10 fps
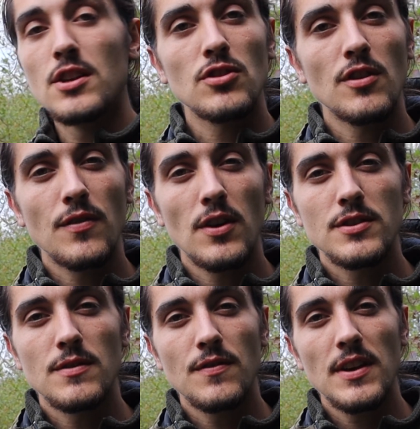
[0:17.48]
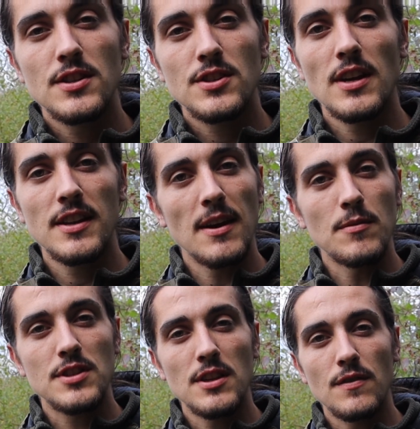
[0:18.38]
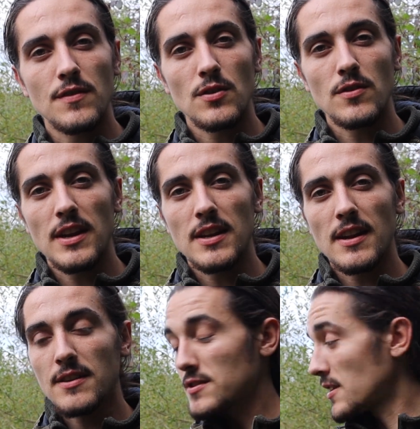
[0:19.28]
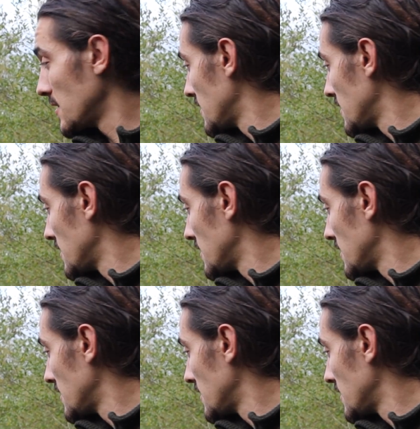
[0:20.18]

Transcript: trying to find some fish. And yeah, we've seen a few already now. So